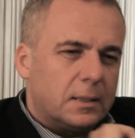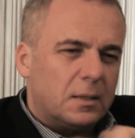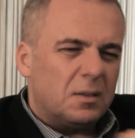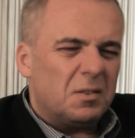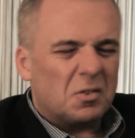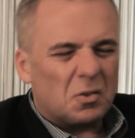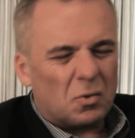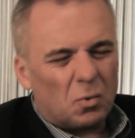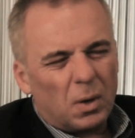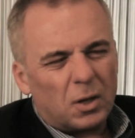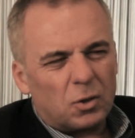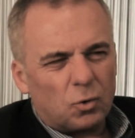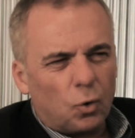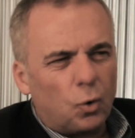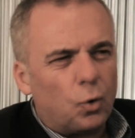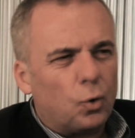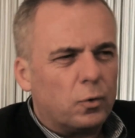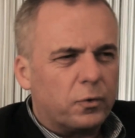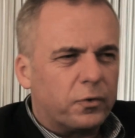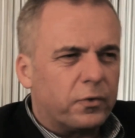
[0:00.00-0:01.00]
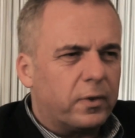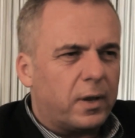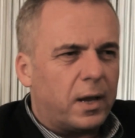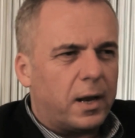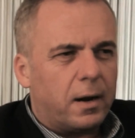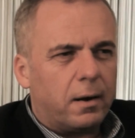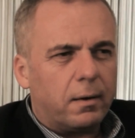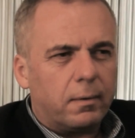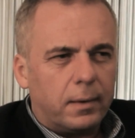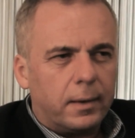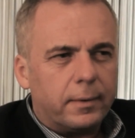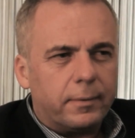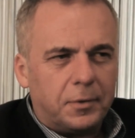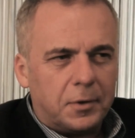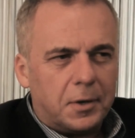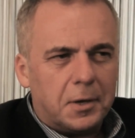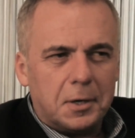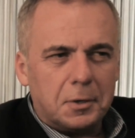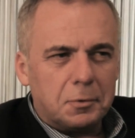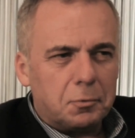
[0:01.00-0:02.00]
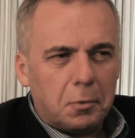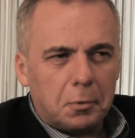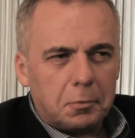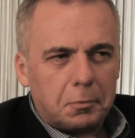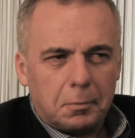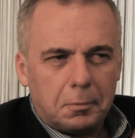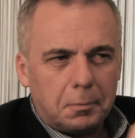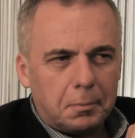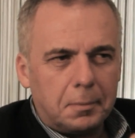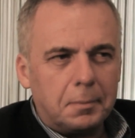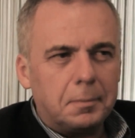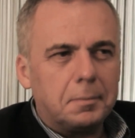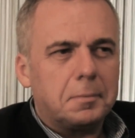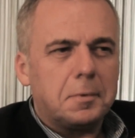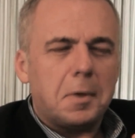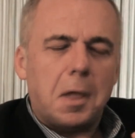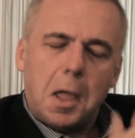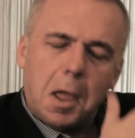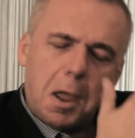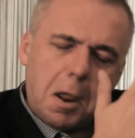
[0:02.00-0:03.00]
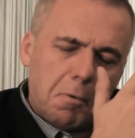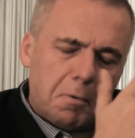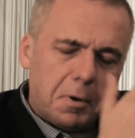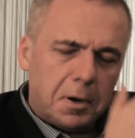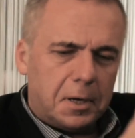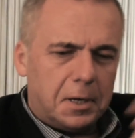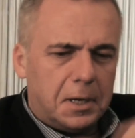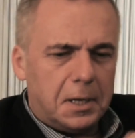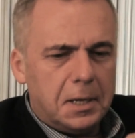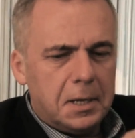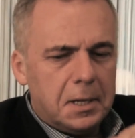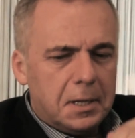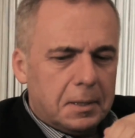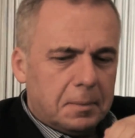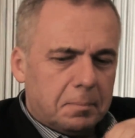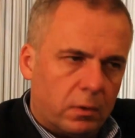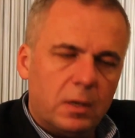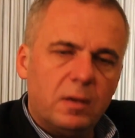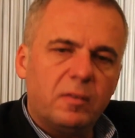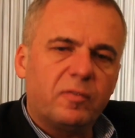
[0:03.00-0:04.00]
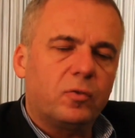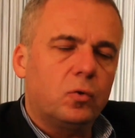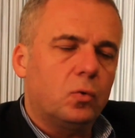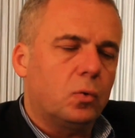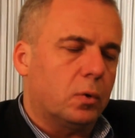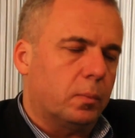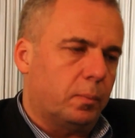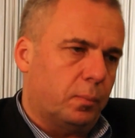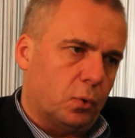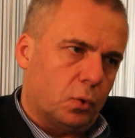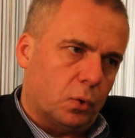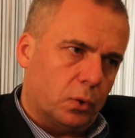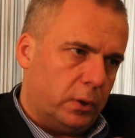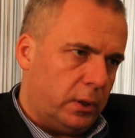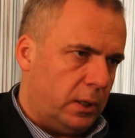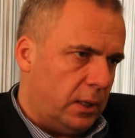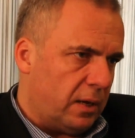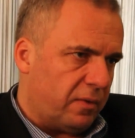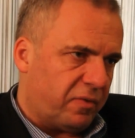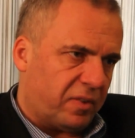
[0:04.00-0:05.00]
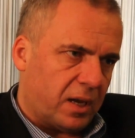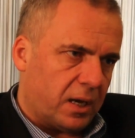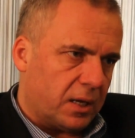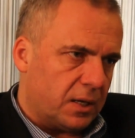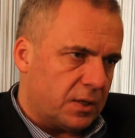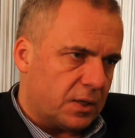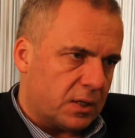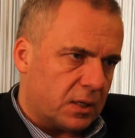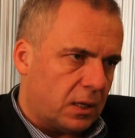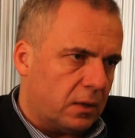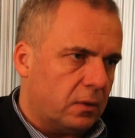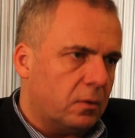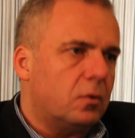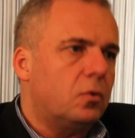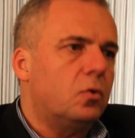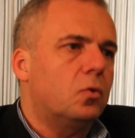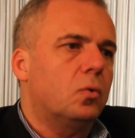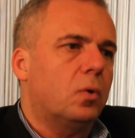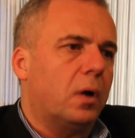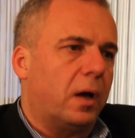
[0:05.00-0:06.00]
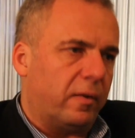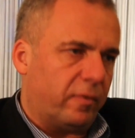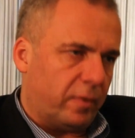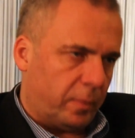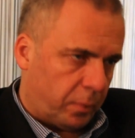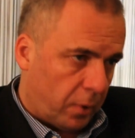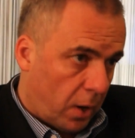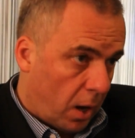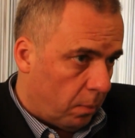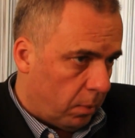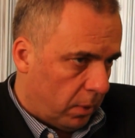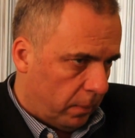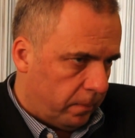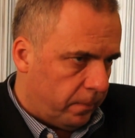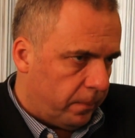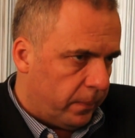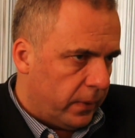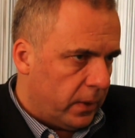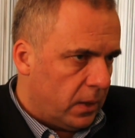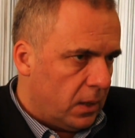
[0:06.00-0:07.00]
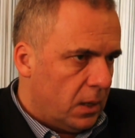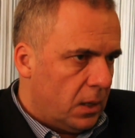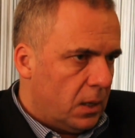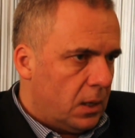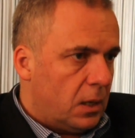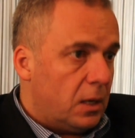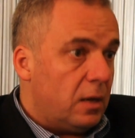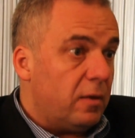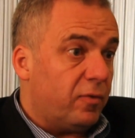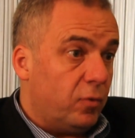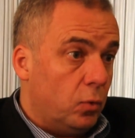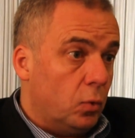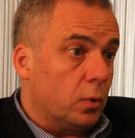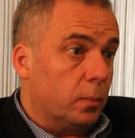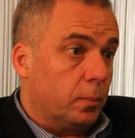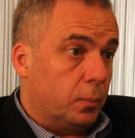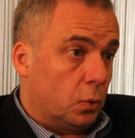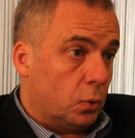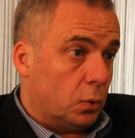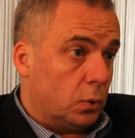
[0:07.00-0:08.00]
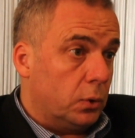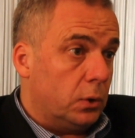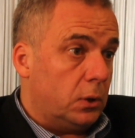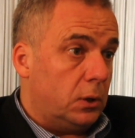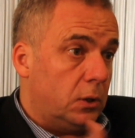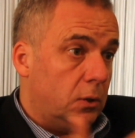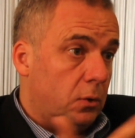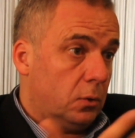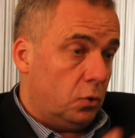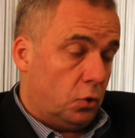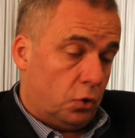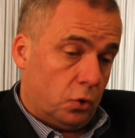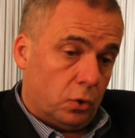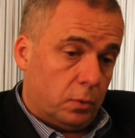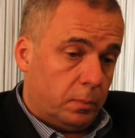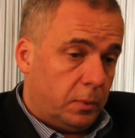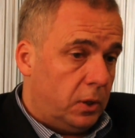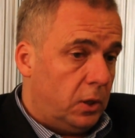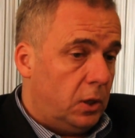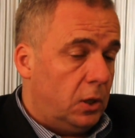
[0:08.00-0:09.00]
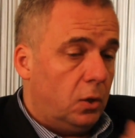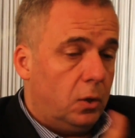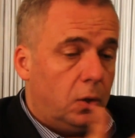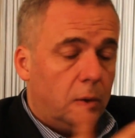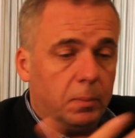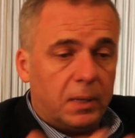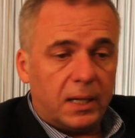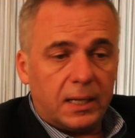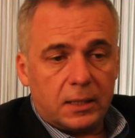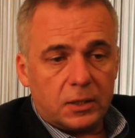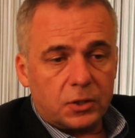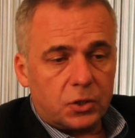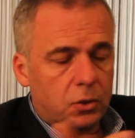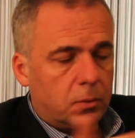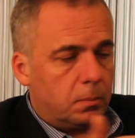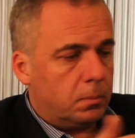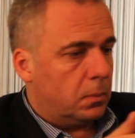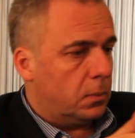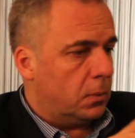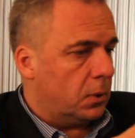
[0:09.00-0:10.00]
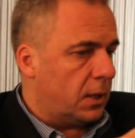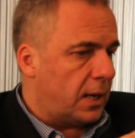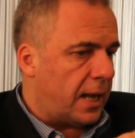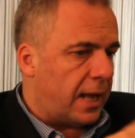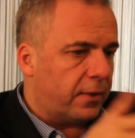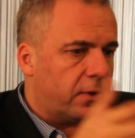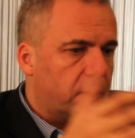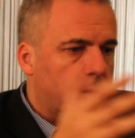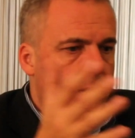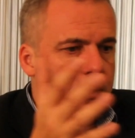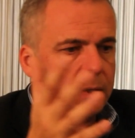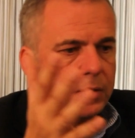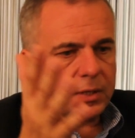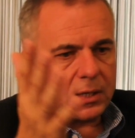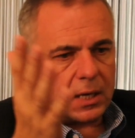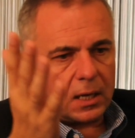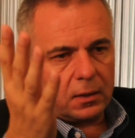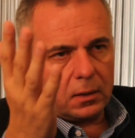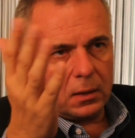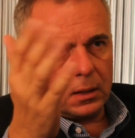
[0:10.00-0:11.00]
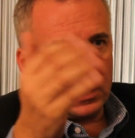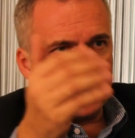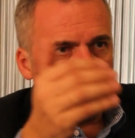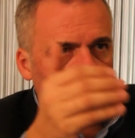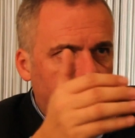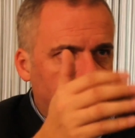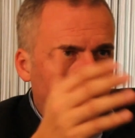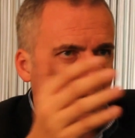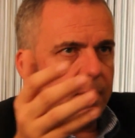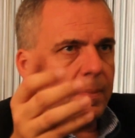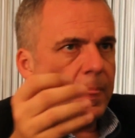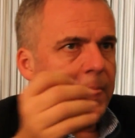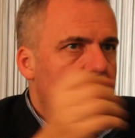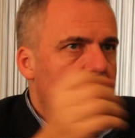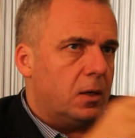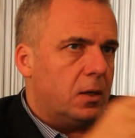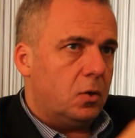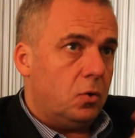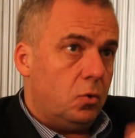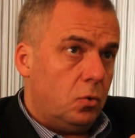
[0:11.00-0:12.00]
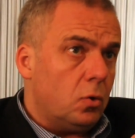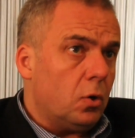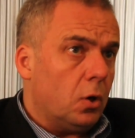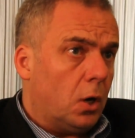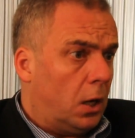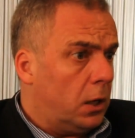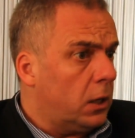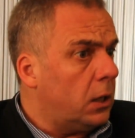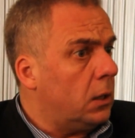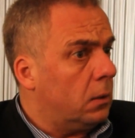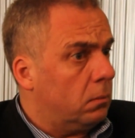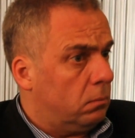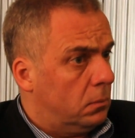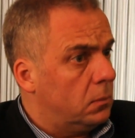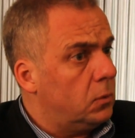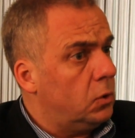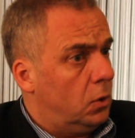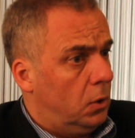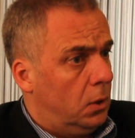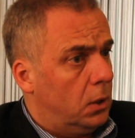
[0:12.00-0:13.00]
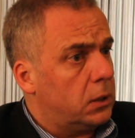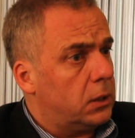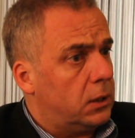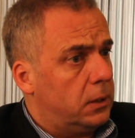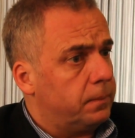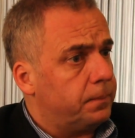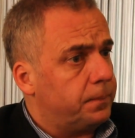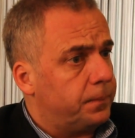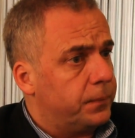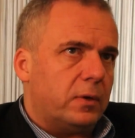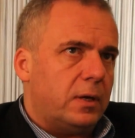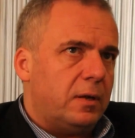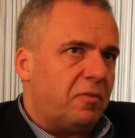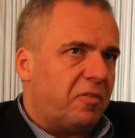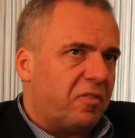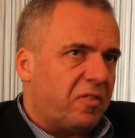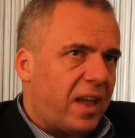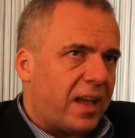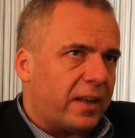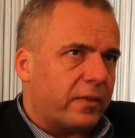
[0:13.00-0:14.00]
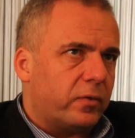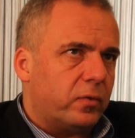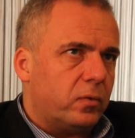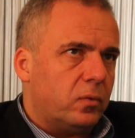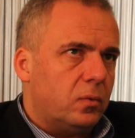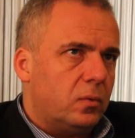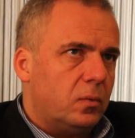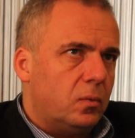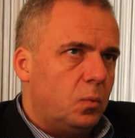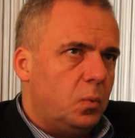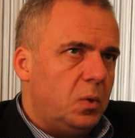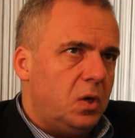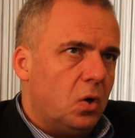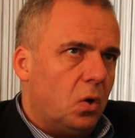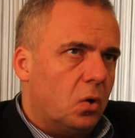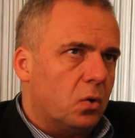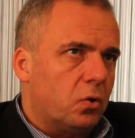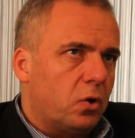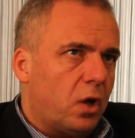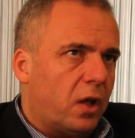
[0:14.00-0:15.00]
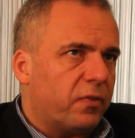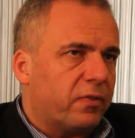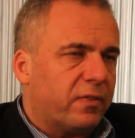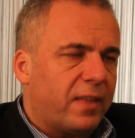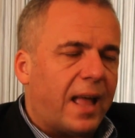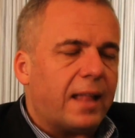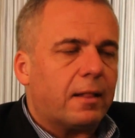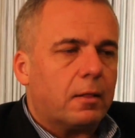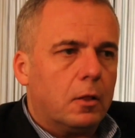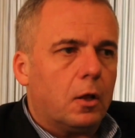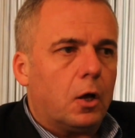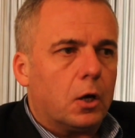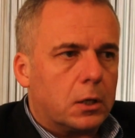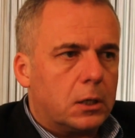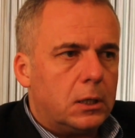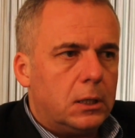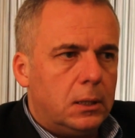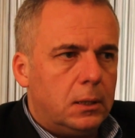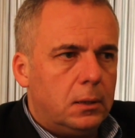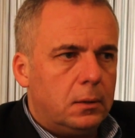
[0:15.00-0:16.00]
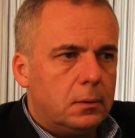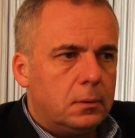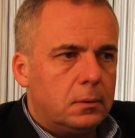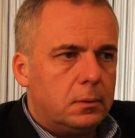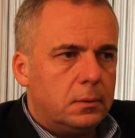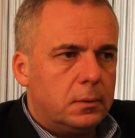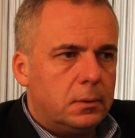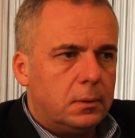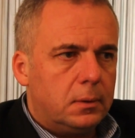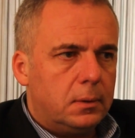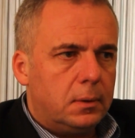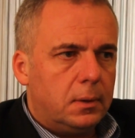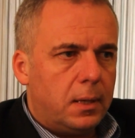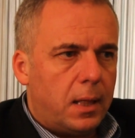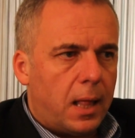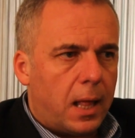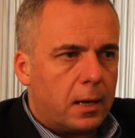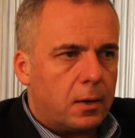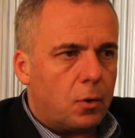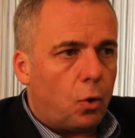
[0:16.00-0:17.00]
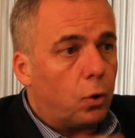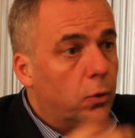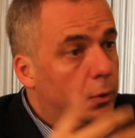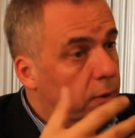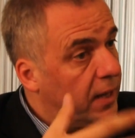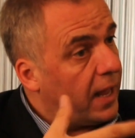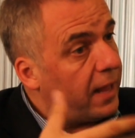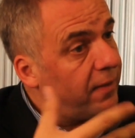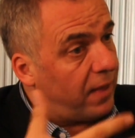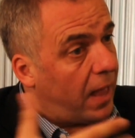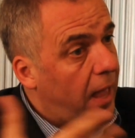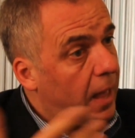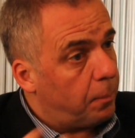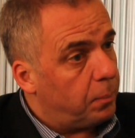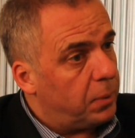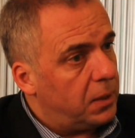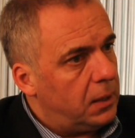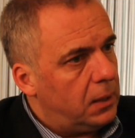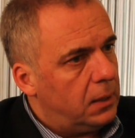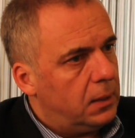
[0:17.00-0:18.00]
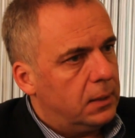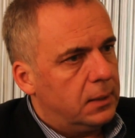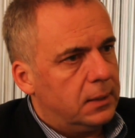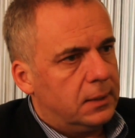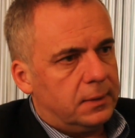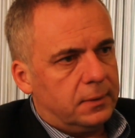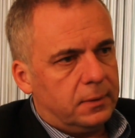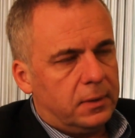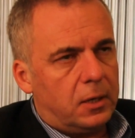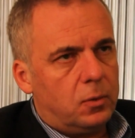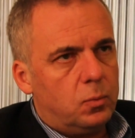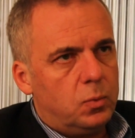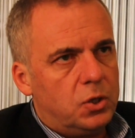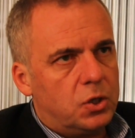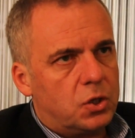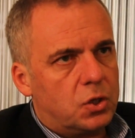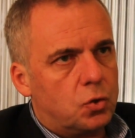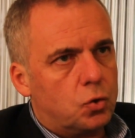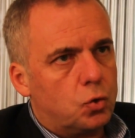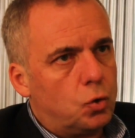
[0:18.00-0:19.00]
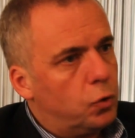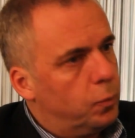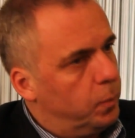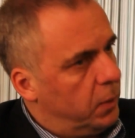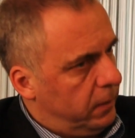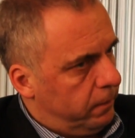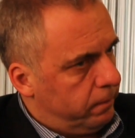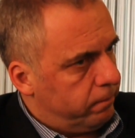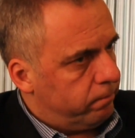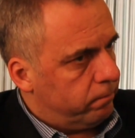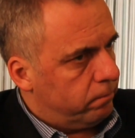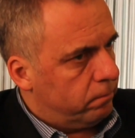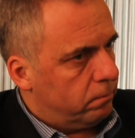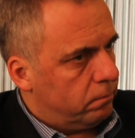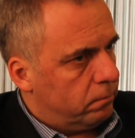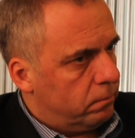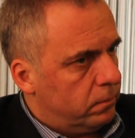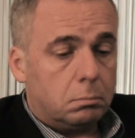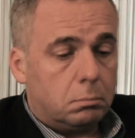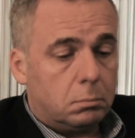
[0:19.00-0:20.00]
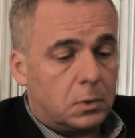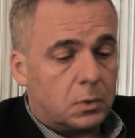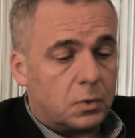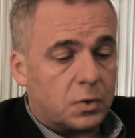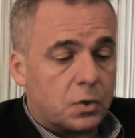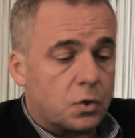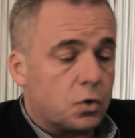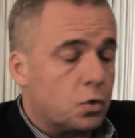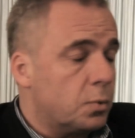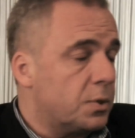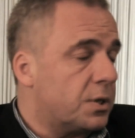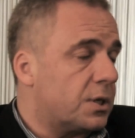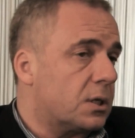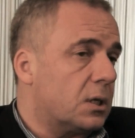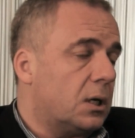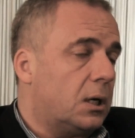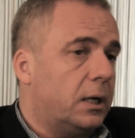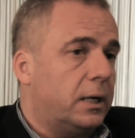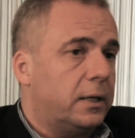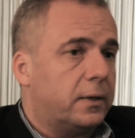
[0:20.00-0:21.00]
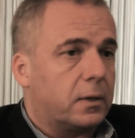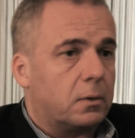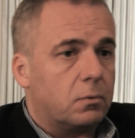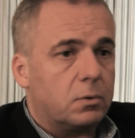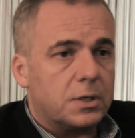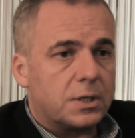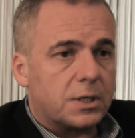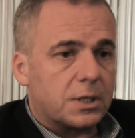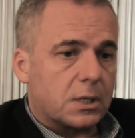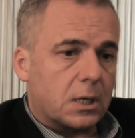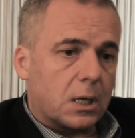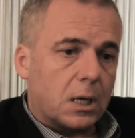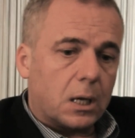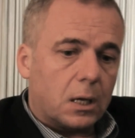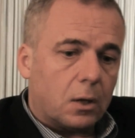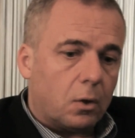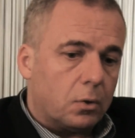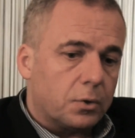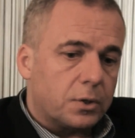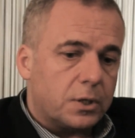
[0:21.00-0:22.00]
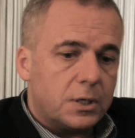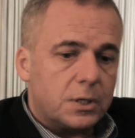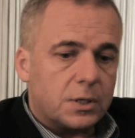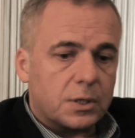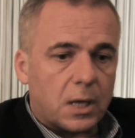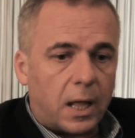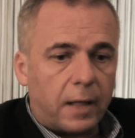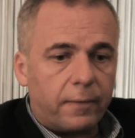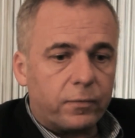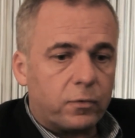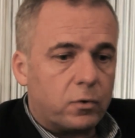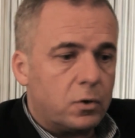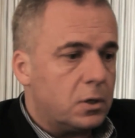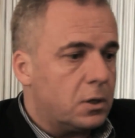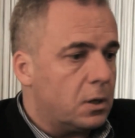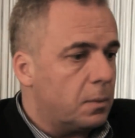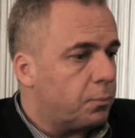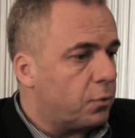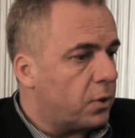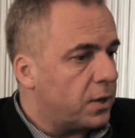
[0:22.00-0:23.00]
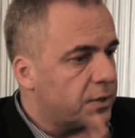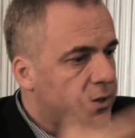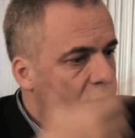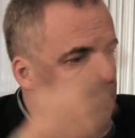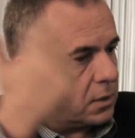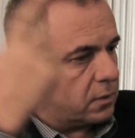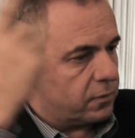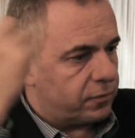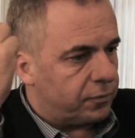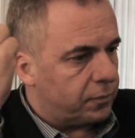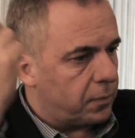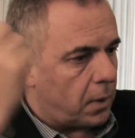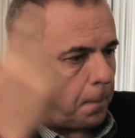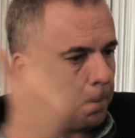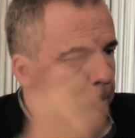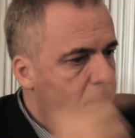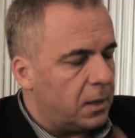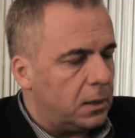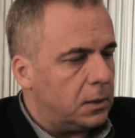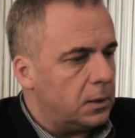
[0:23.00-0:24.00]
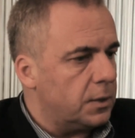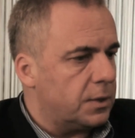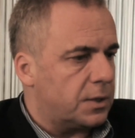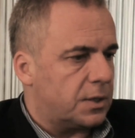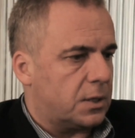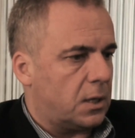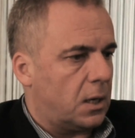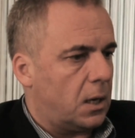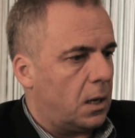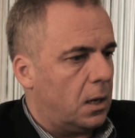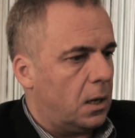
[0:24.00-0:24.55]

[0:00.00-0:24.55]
It's quite cold there and not rainy. Rainy. If you are born in Afghanistan, you have a problem. If you were born in Germany, Belgium, the Netherlands, Scandinavia, you're lucky. You're lucky. In fact, we are not that lucky or that happy than we should be. There is suicide. There is all these antidepressive pills.